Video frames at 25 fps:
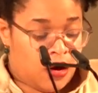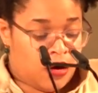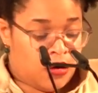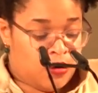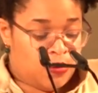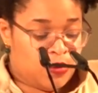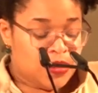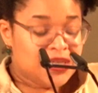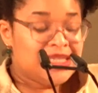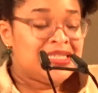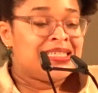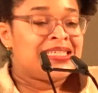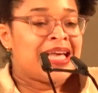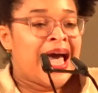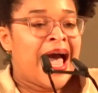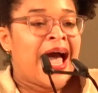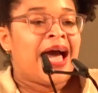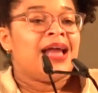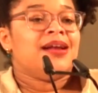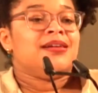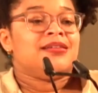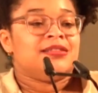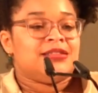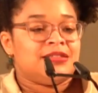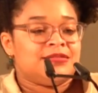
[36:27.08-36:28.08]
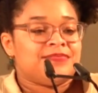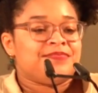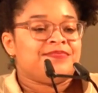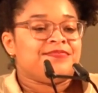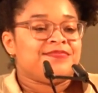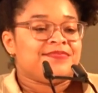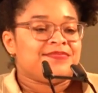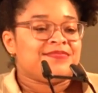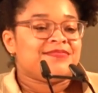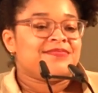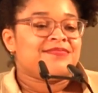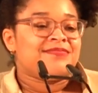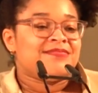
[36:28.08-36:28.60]
We sat
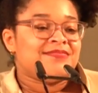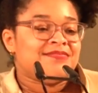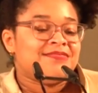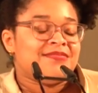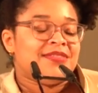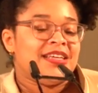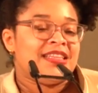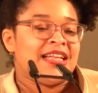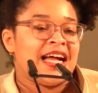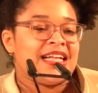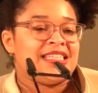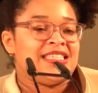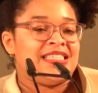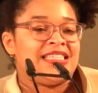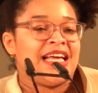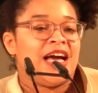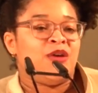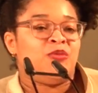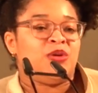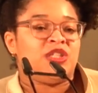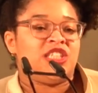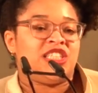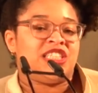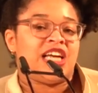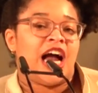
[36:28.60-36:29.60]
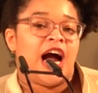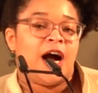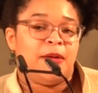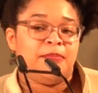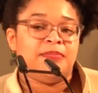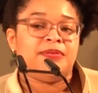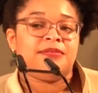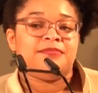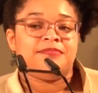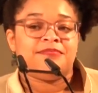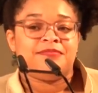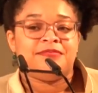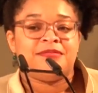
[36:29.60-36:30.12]
in that sandwich
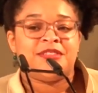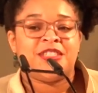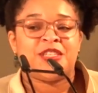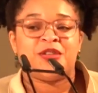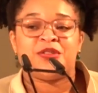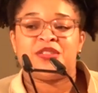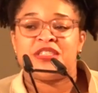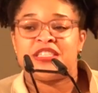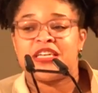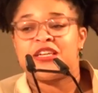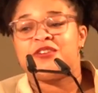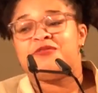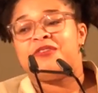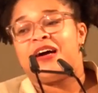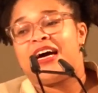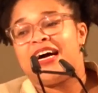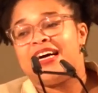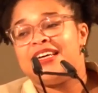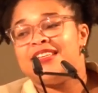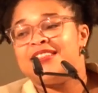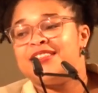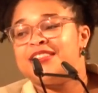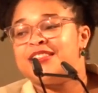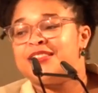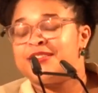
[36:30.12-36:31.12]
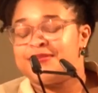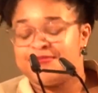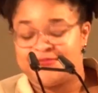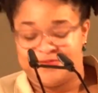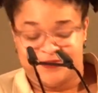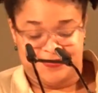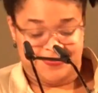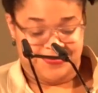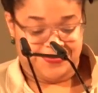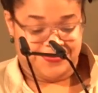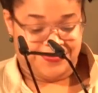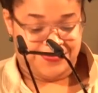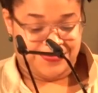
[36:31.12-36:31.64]
shop till sunrise.
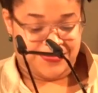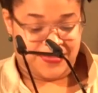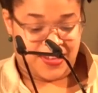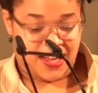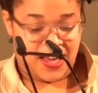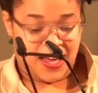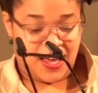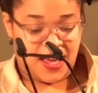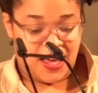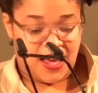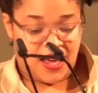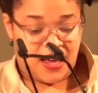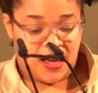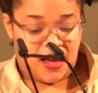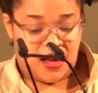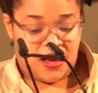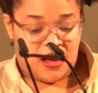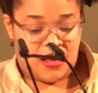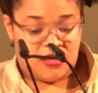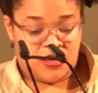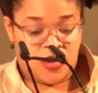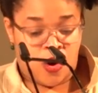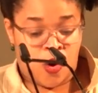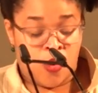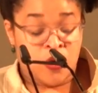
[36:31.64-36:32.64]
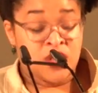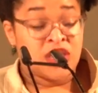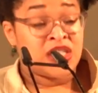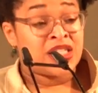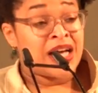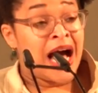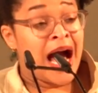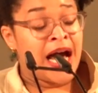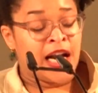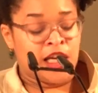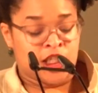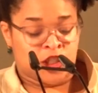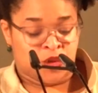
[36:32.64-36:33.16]
Those
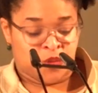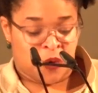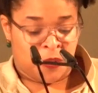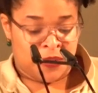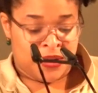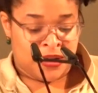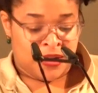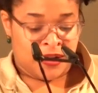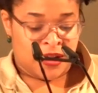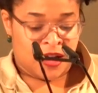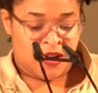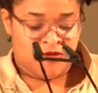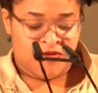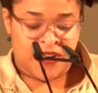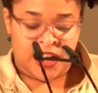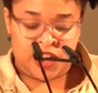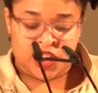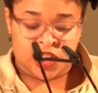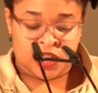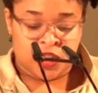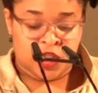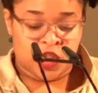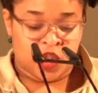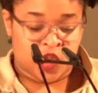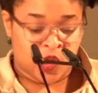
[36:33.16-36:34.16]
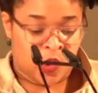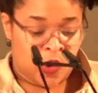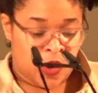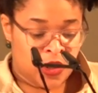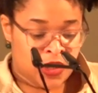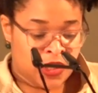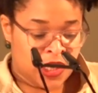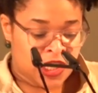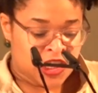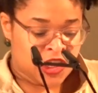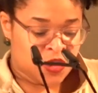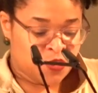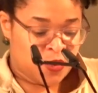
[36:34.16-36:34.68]
Scottish women eventually
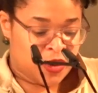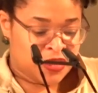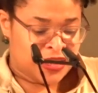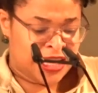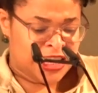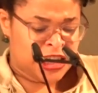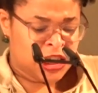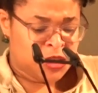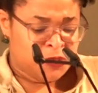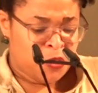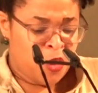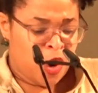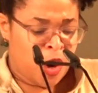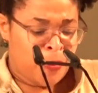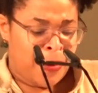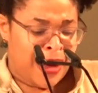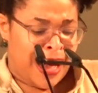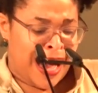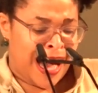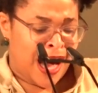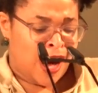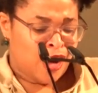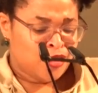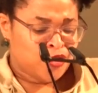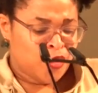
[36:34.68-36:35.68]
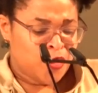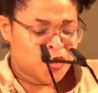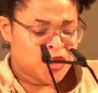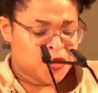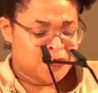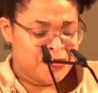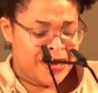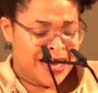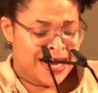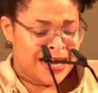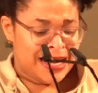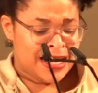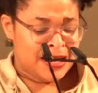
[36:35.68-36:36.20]
joined us, where they spoke about how those
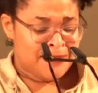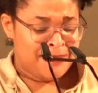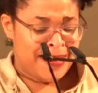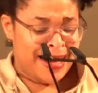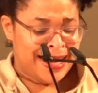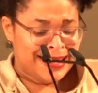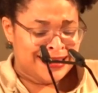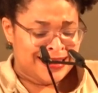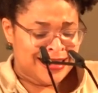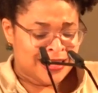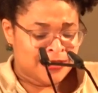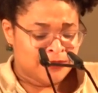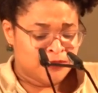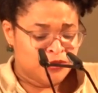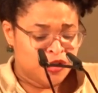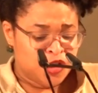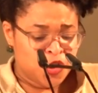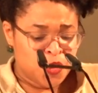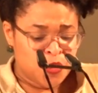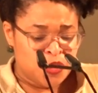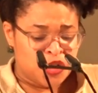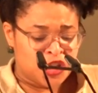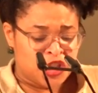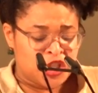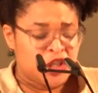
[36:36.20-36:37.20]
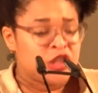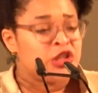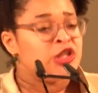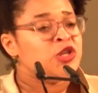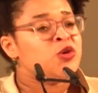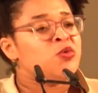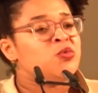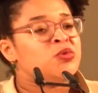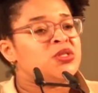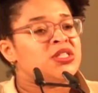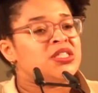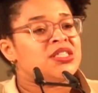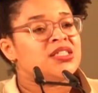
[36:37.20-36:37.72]
men made them do
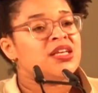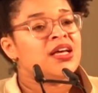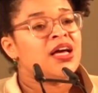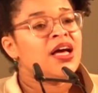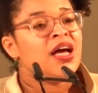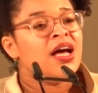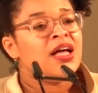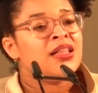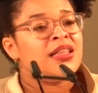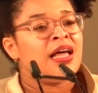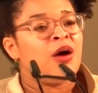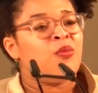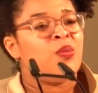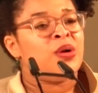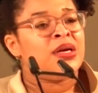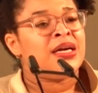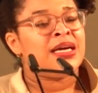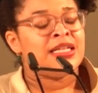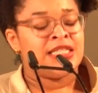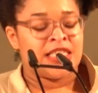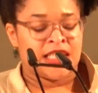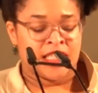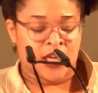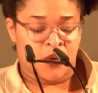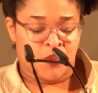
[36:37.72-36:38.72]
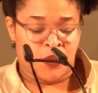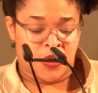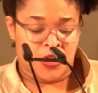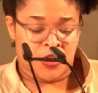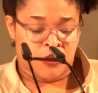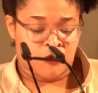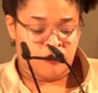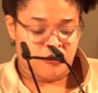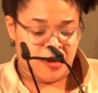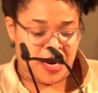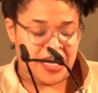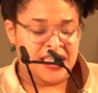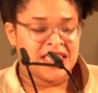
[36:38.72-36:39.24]
salutes that would get someone
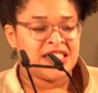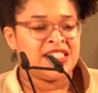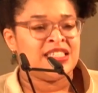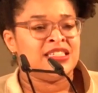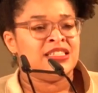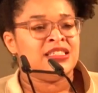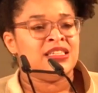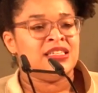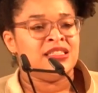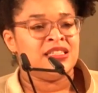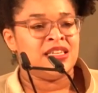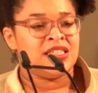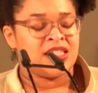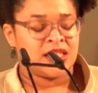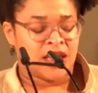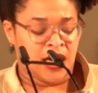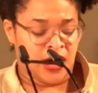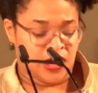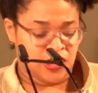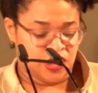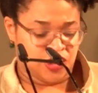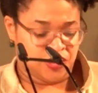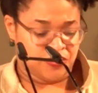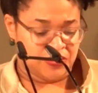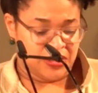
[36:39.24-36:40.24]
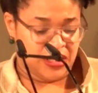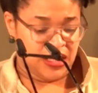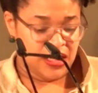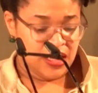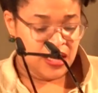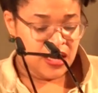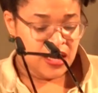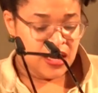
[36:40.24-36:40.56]
arrested in this country.